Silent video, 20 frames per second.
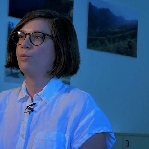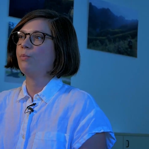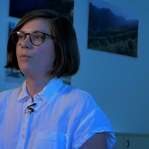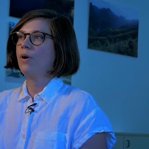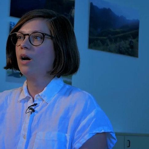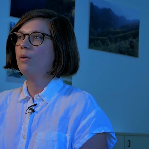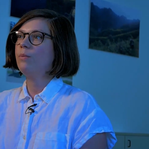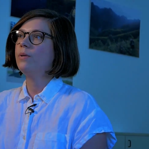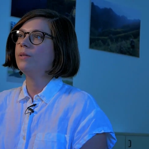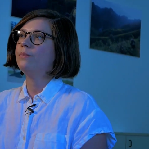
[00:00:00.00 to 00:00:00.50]

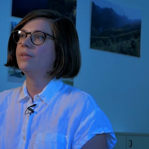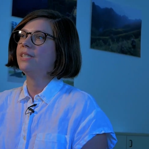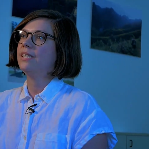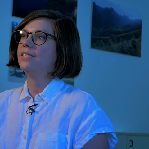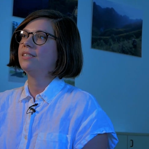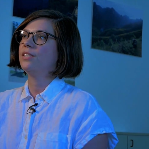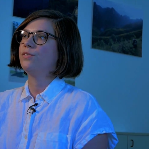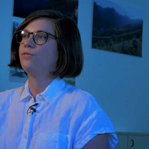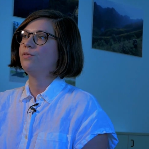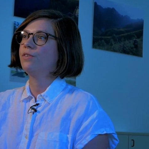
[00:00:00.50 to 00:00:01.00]
problem
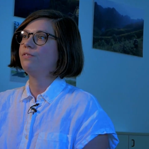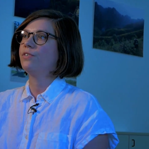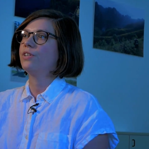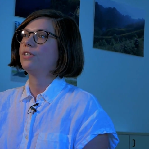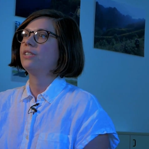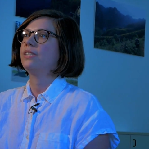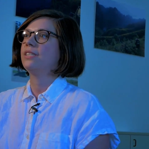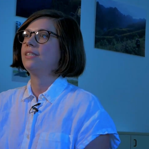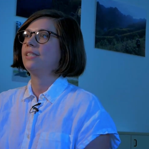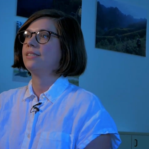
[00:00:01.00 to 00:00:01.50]
is in
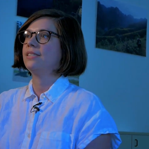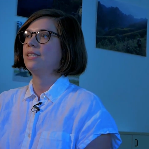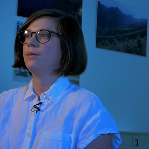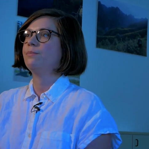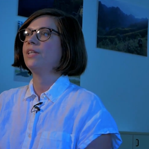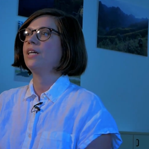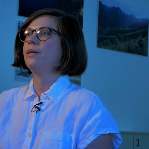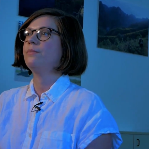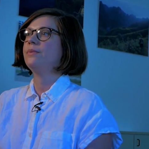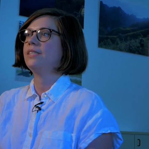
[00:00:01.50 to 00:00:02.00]
rivers that
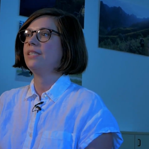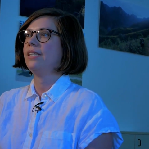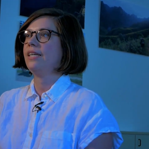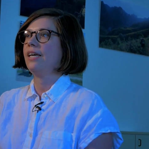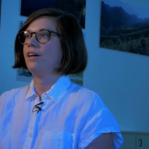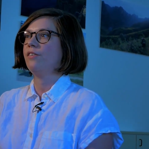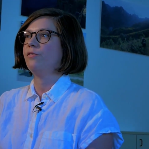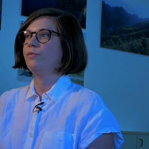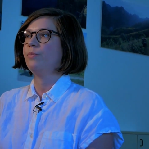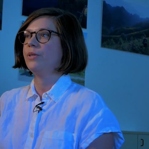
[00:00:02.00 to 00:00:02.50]
sometimes they
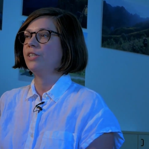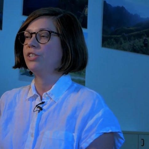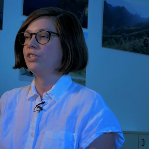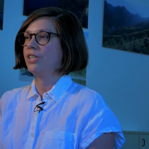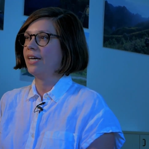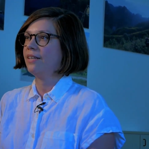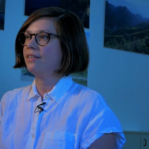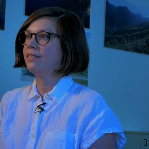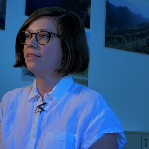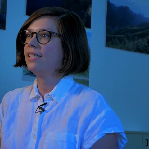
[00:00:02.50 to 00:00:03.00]
have been
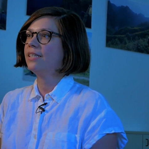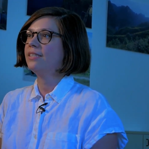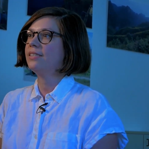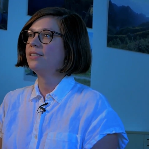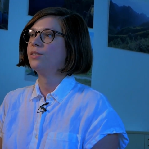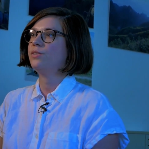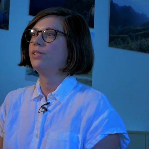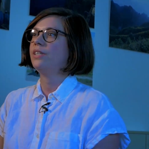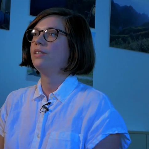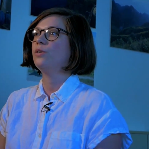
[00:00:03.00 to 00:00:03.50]

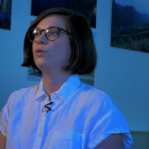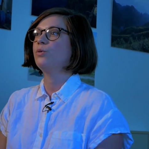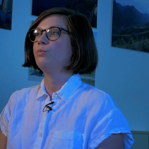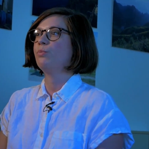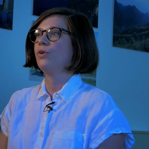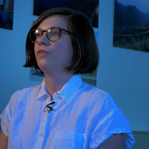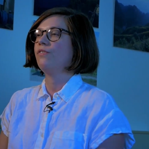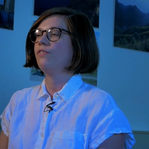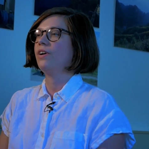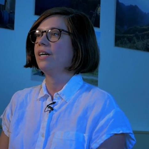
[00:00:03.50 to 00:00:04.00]
channelized, so they don't
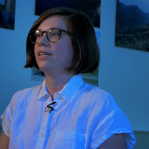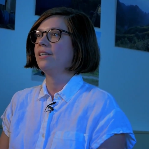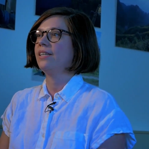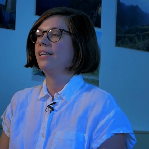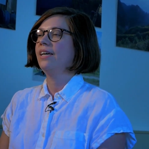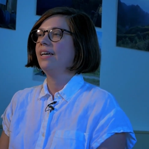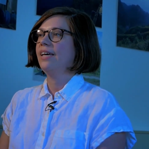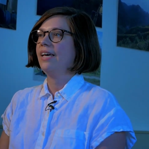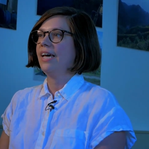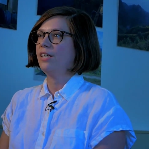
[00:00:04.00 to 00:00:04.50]
provide
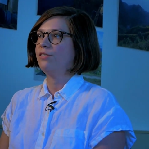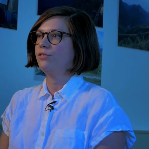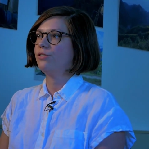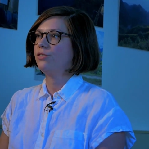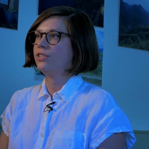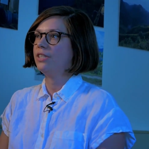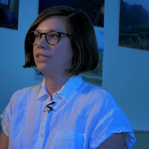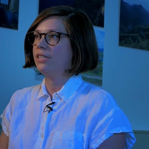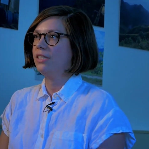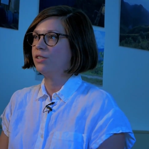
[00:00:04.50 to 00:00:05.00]

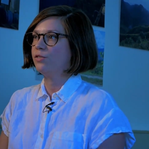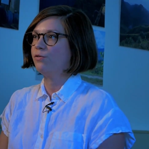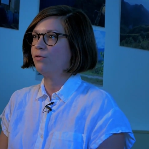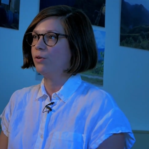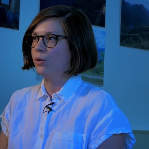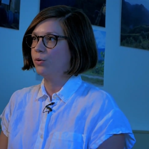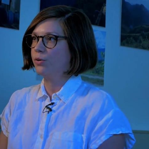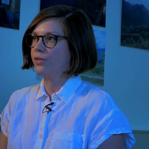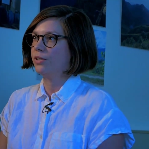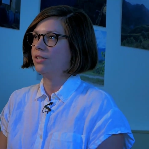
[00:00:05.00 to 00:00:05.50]
heterogeneous
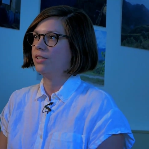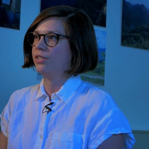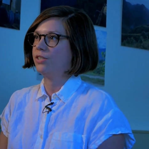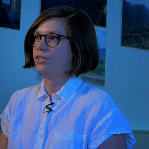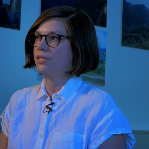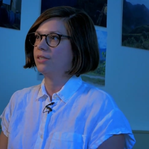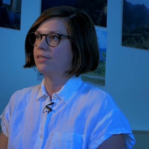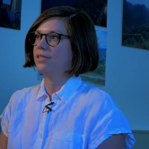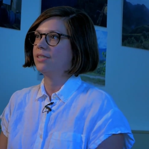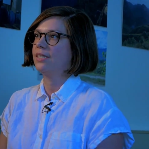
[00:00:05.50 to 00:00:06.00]
flow
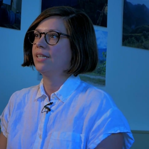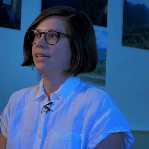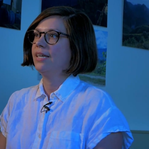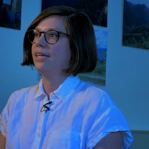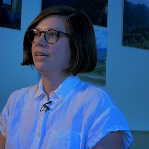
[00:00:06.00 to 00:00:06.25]
conditions.